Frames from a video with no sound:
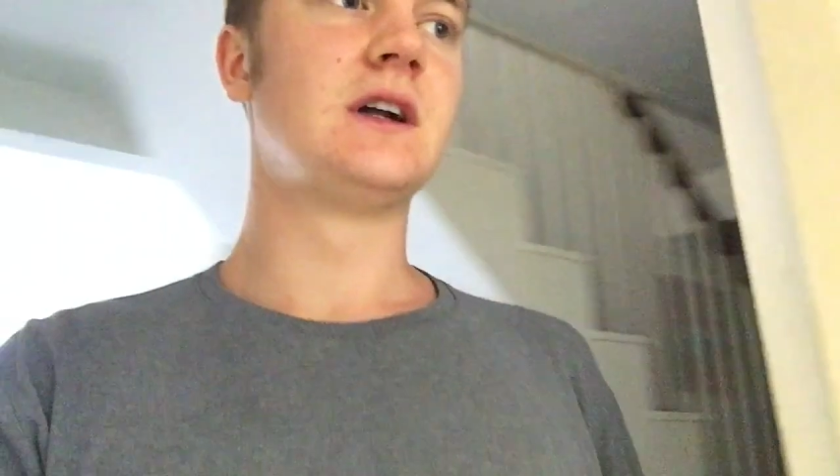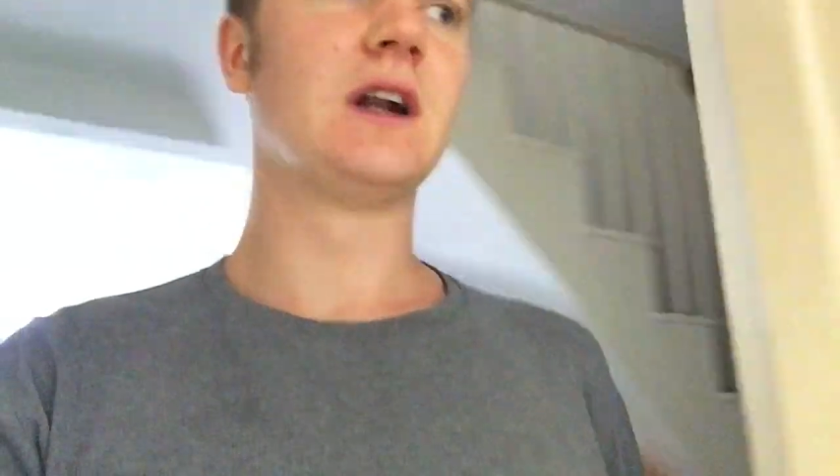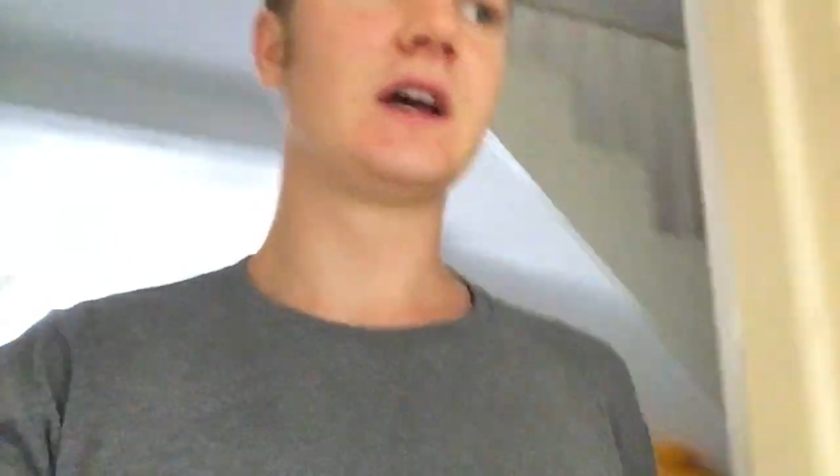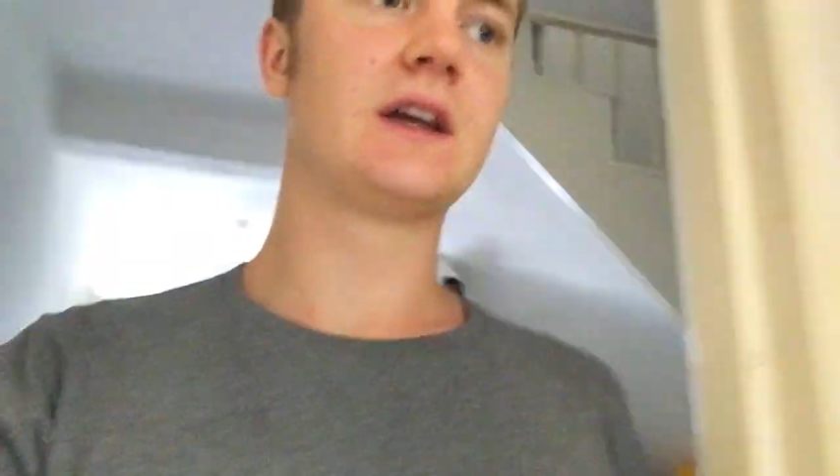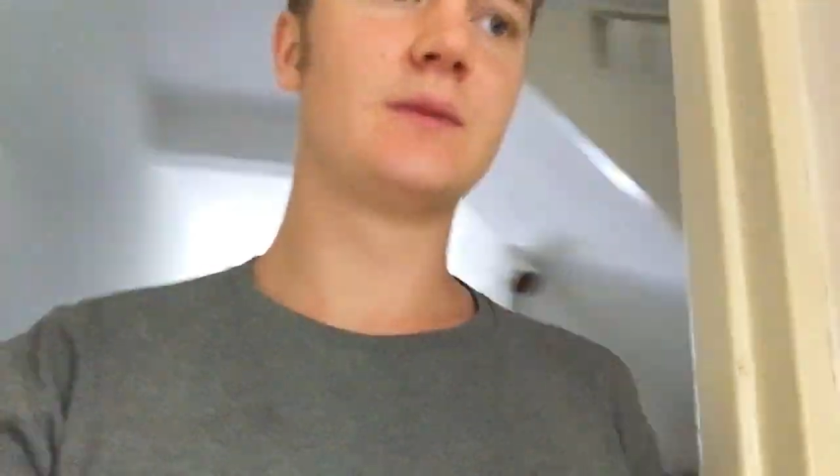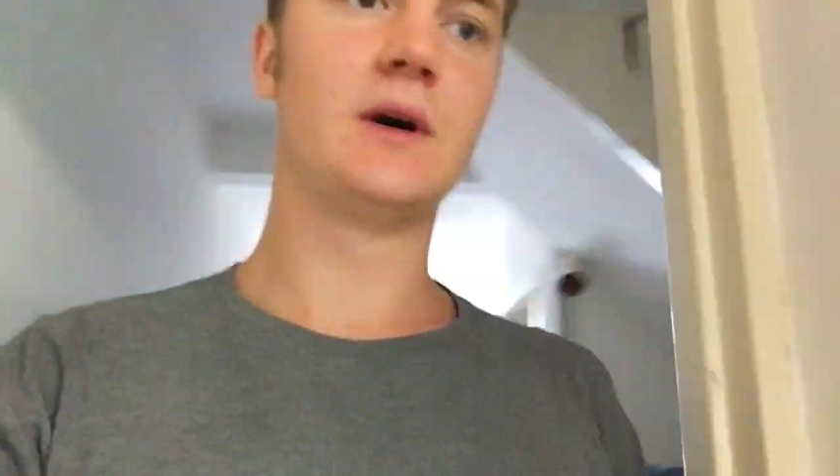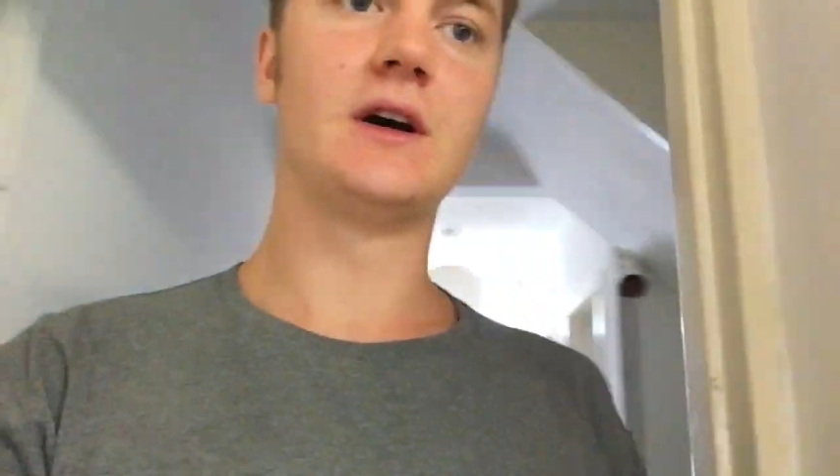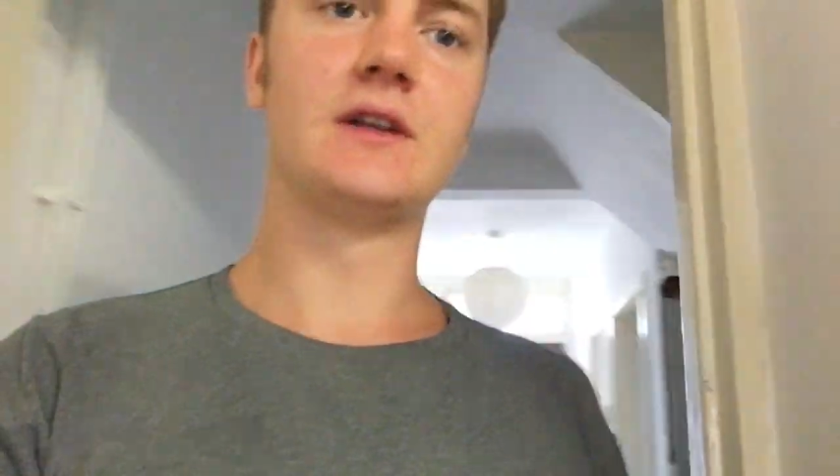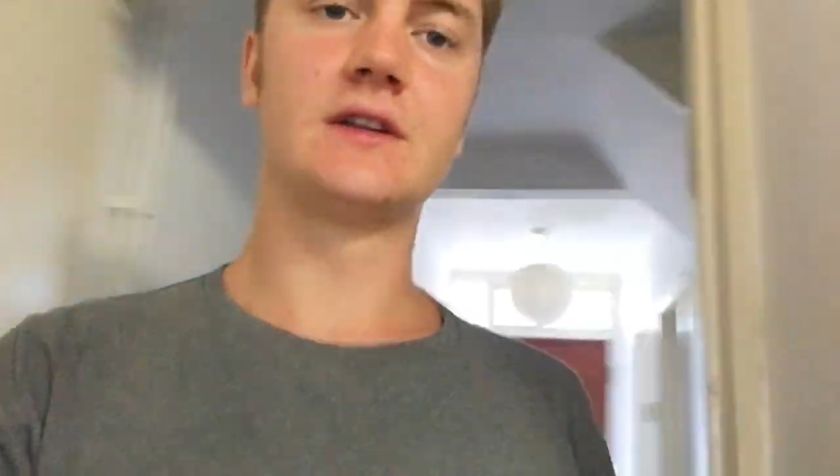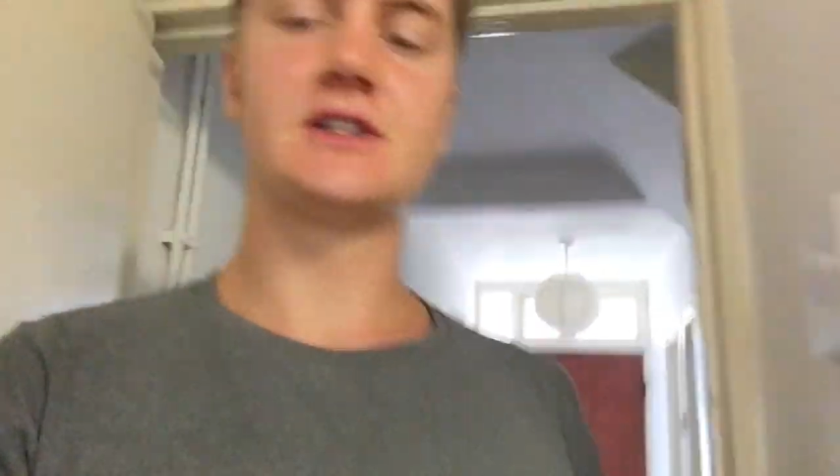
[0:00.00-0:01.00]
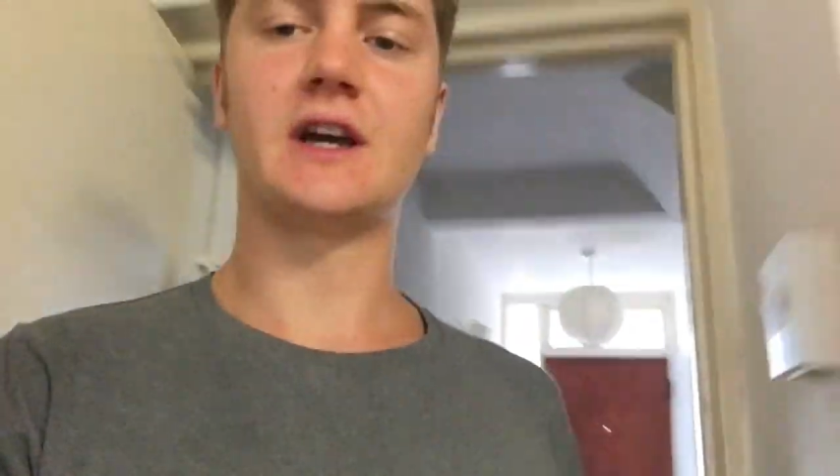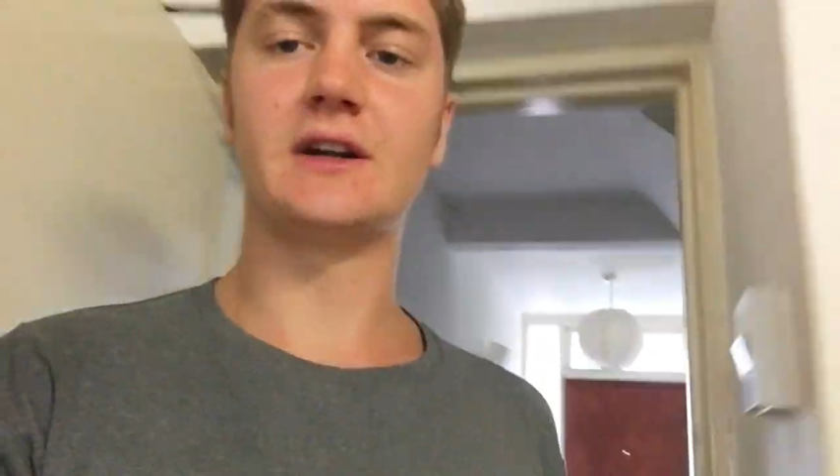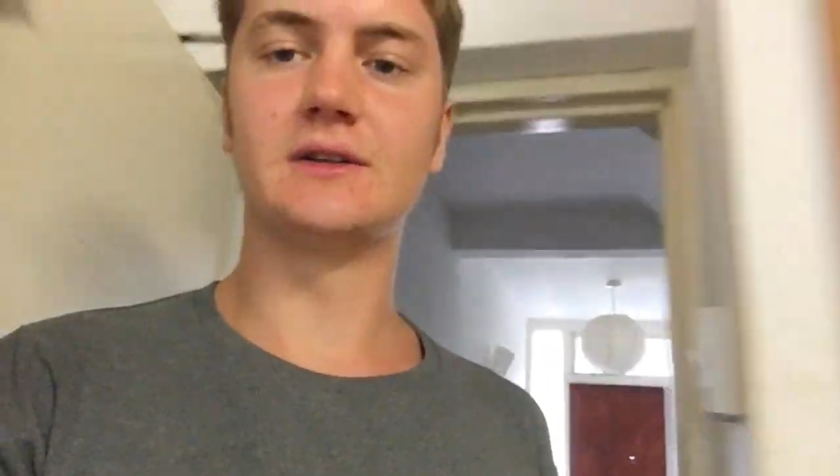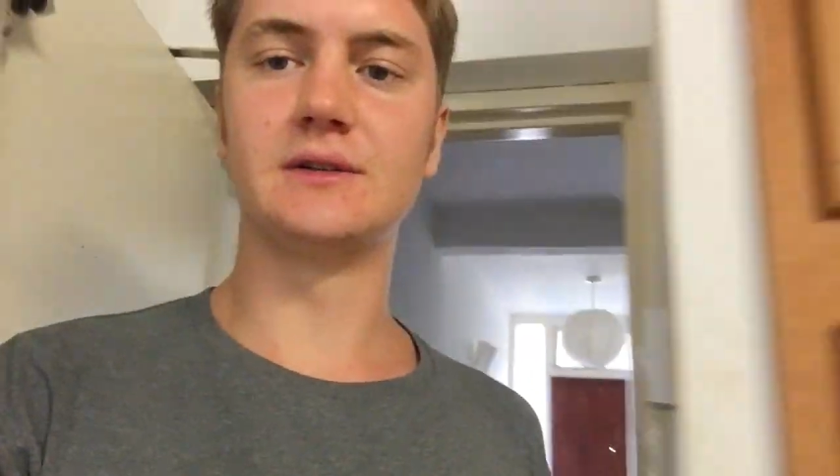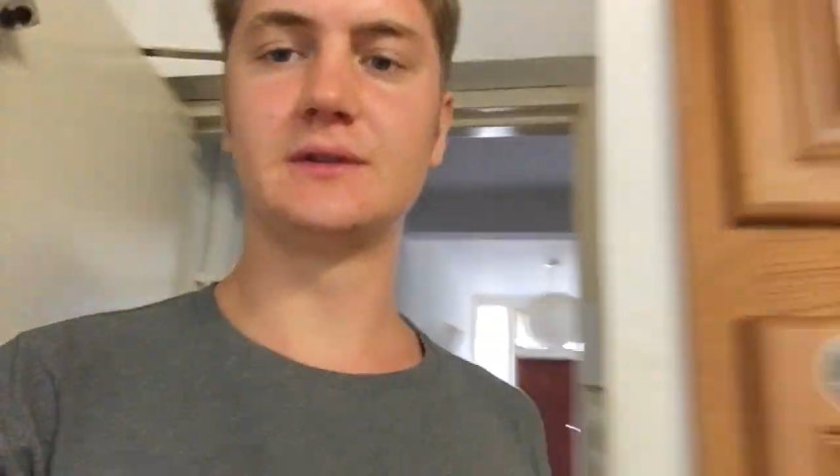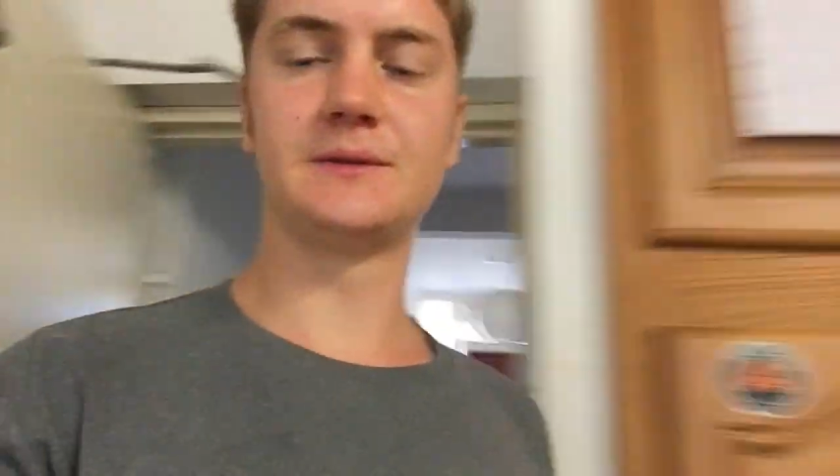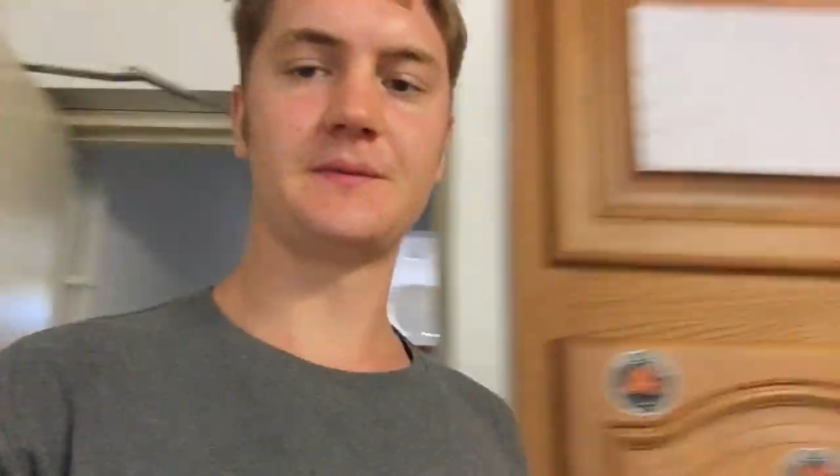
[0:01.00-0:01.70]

Like in my other channel,